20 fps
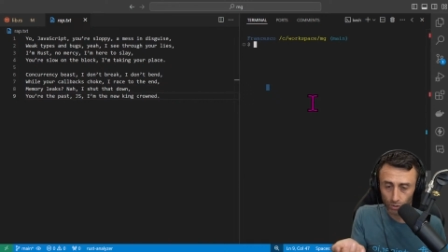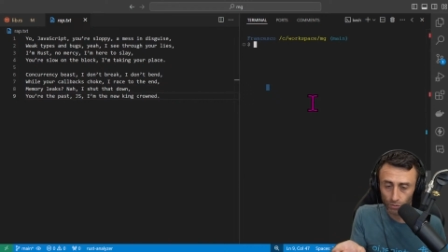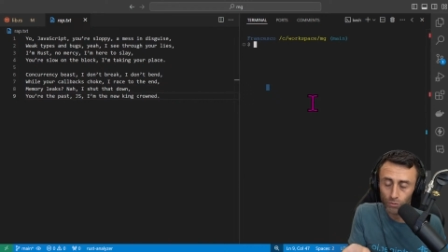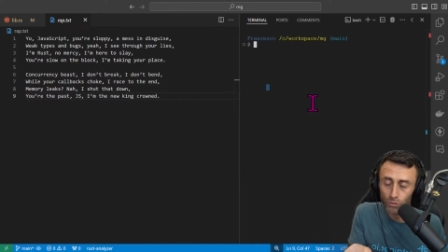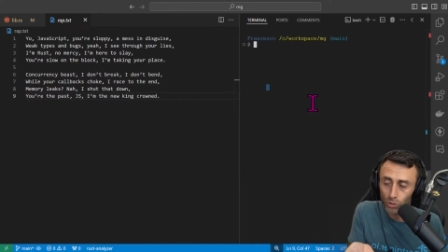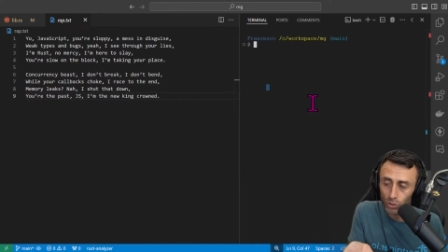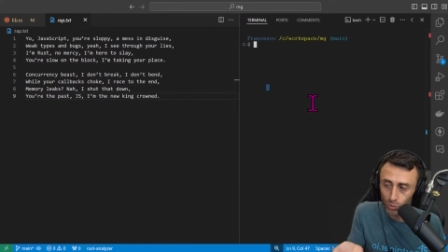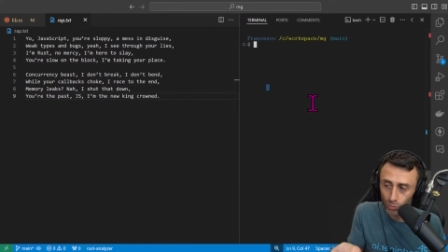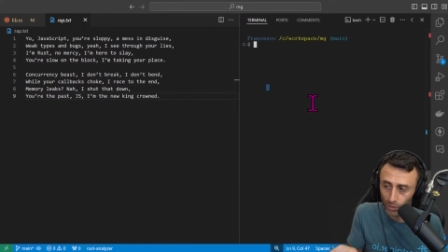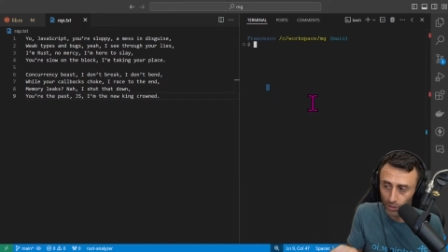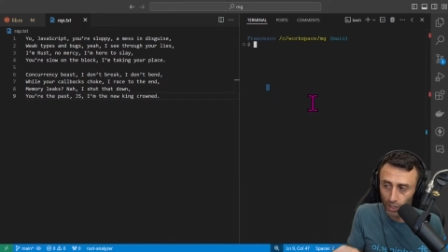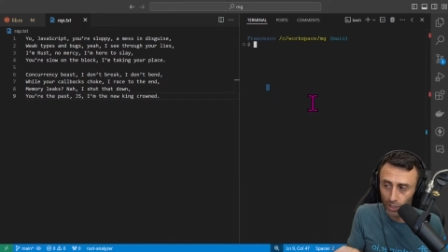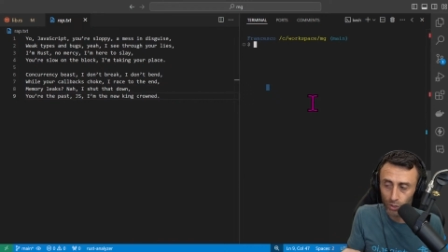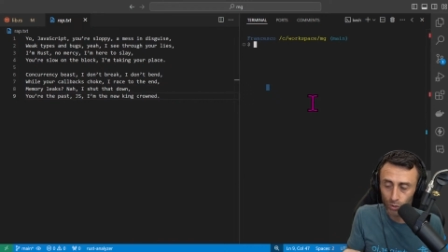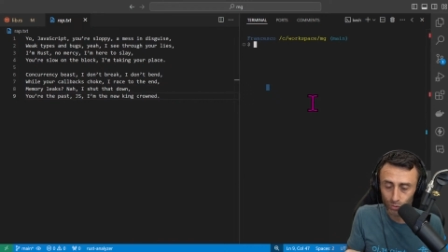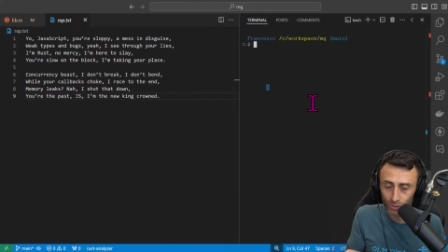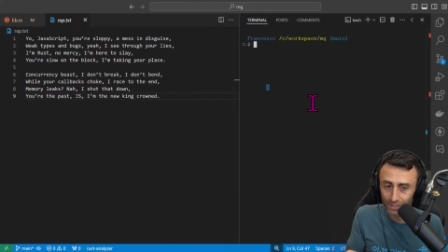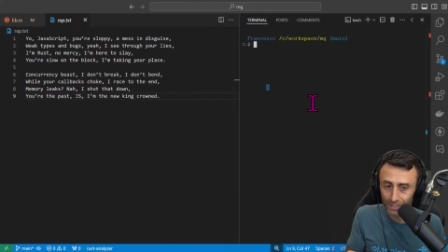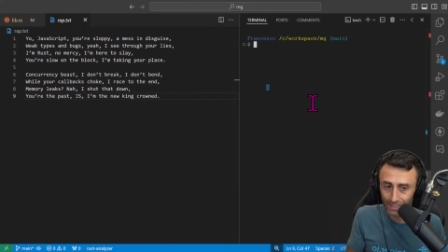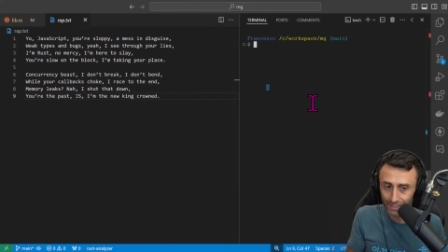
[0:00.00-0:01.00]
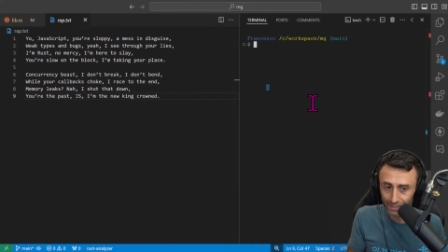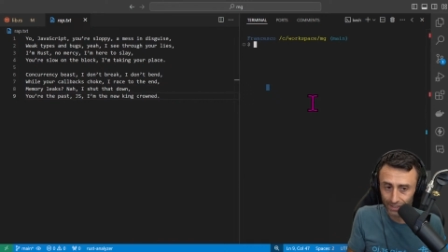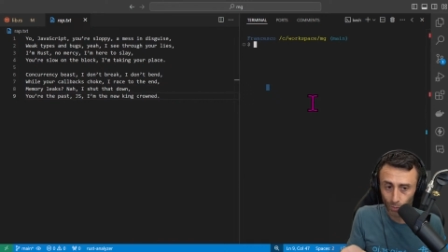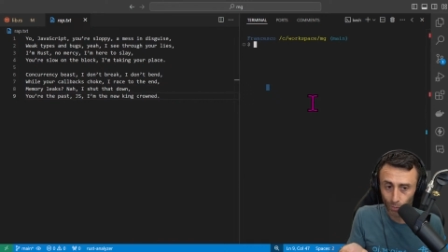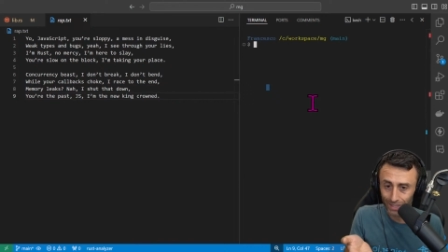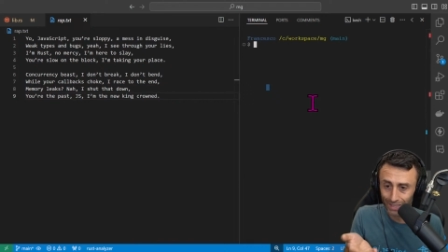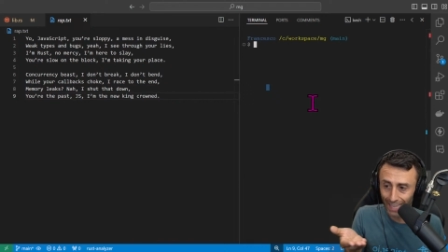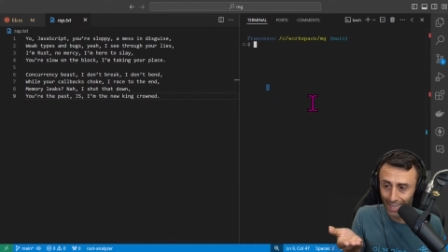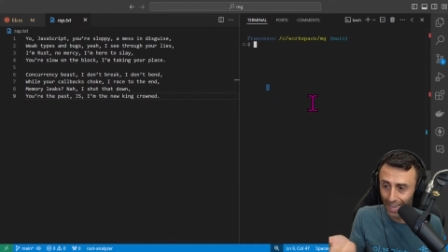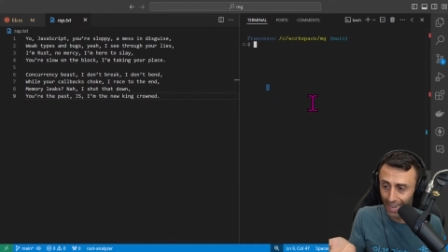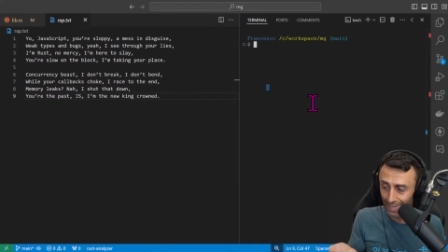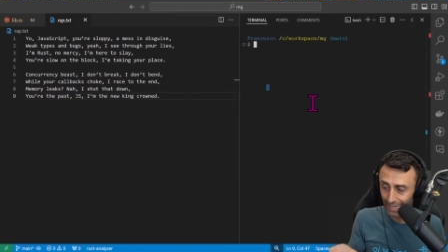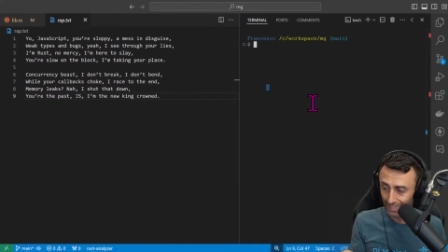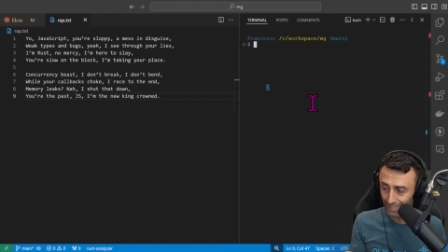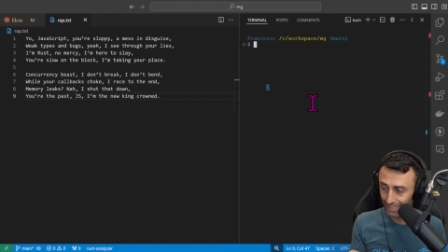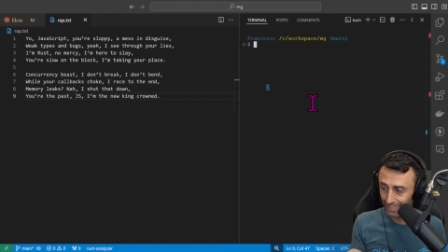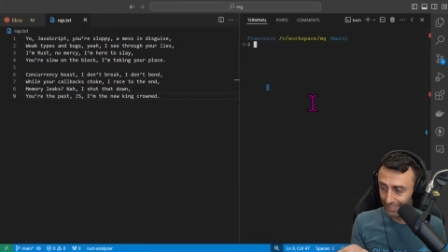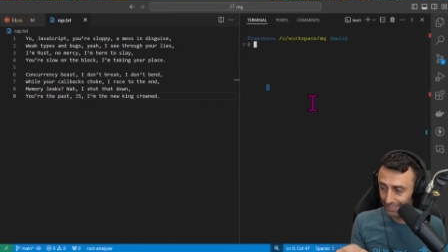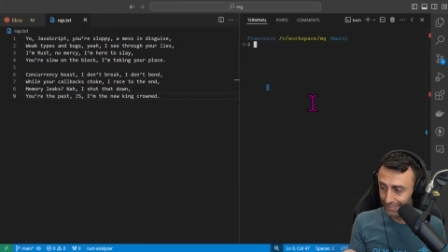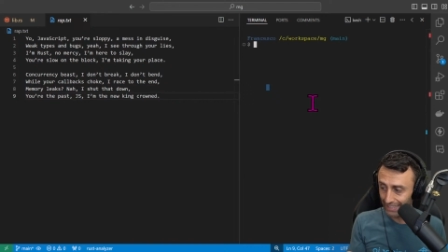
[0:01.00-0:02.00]
Of course, we can use this with
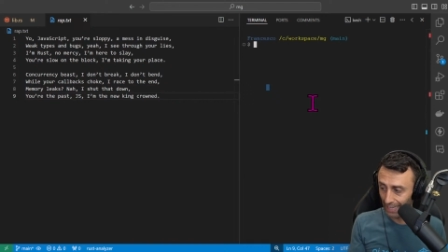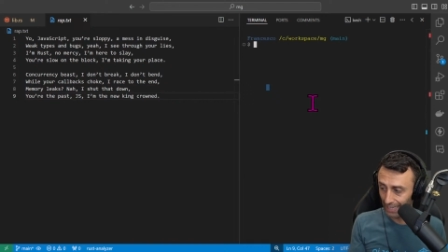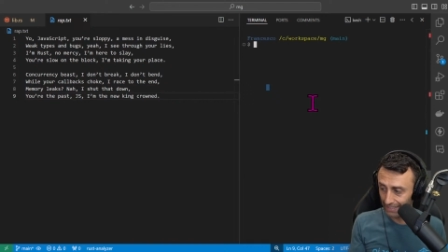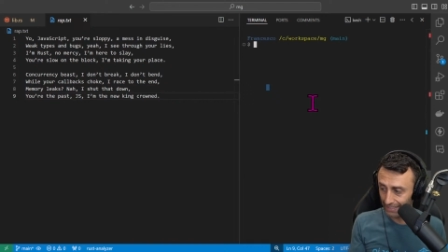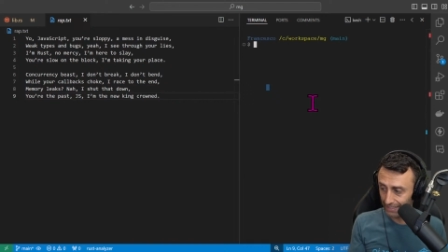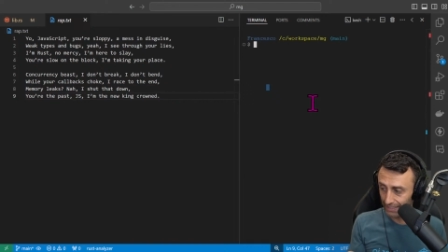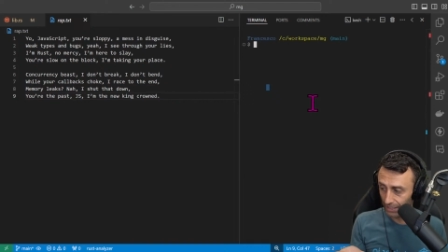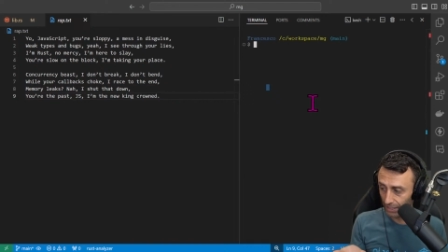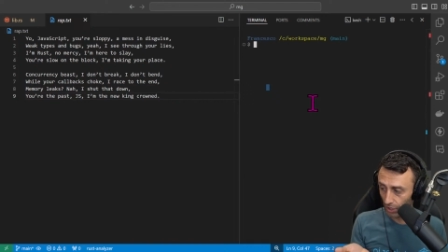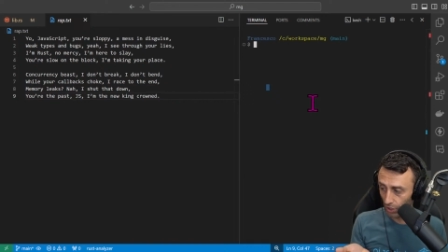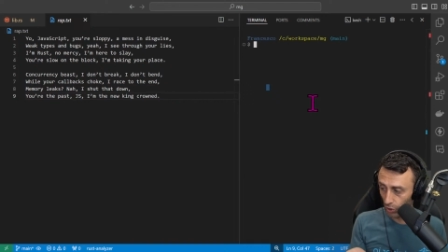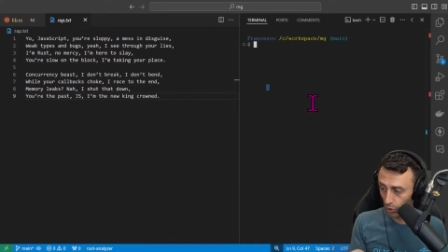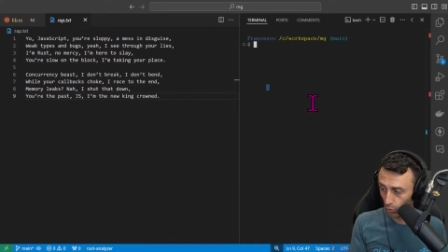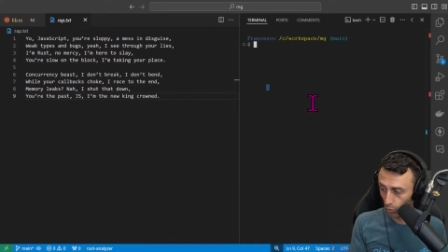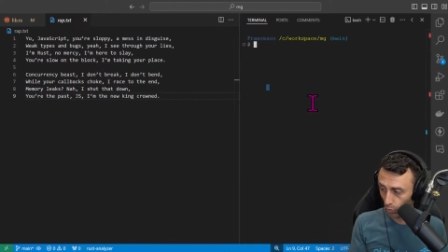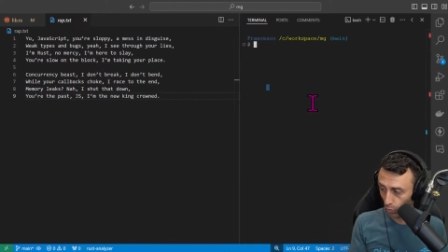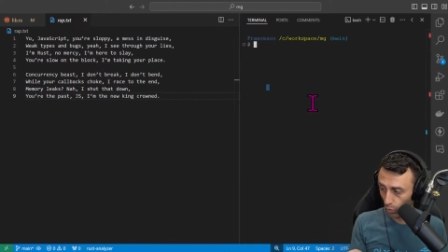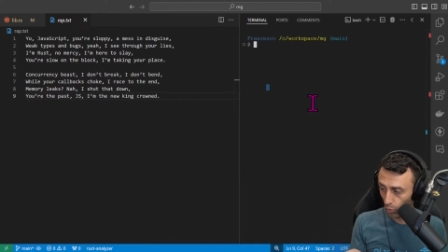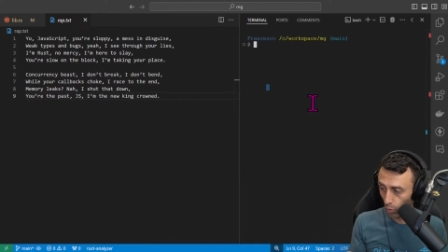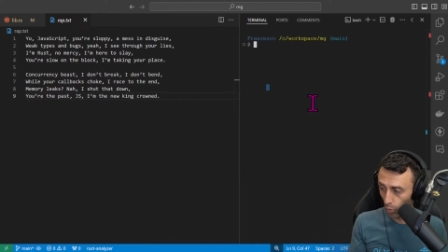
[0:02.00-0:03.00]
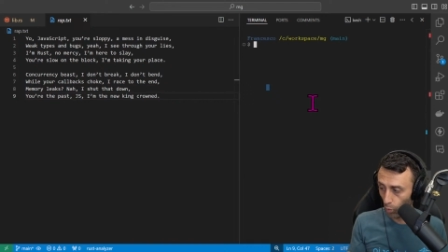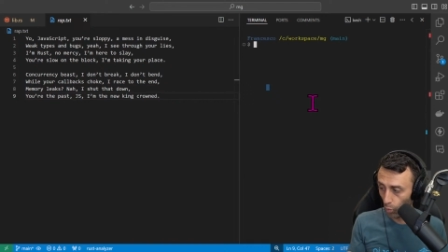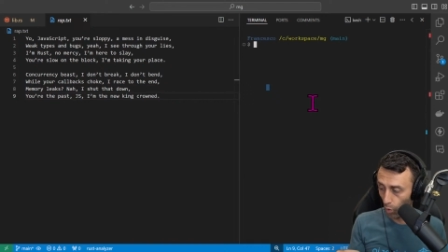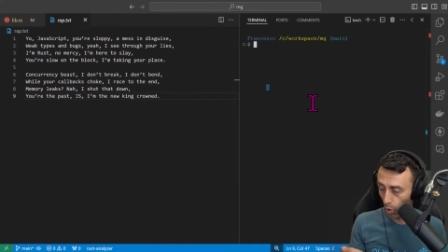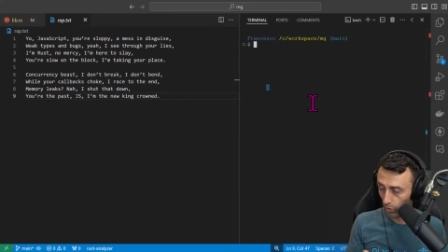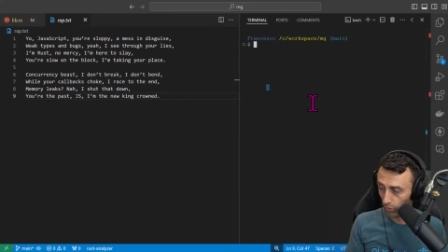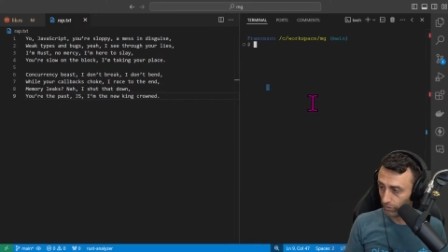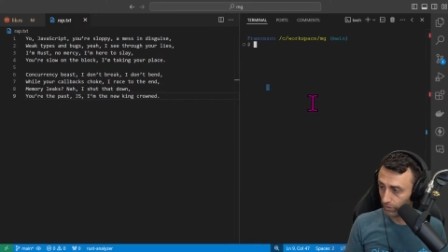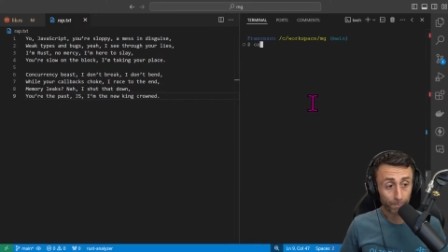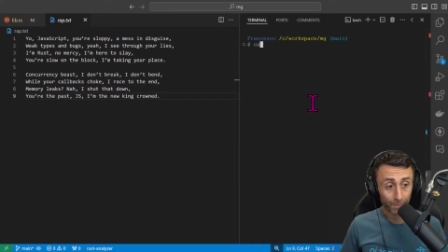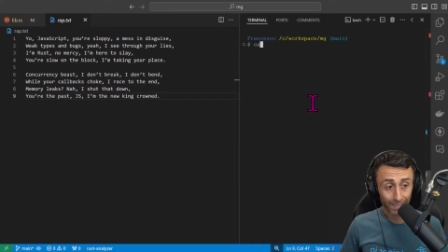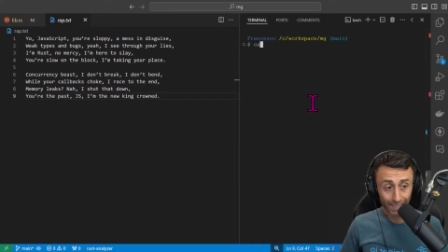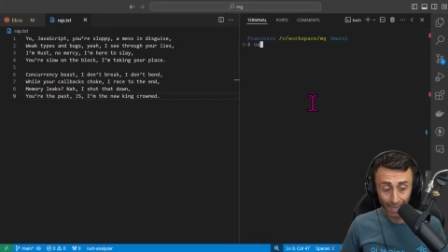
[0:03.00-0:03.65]
any text you want.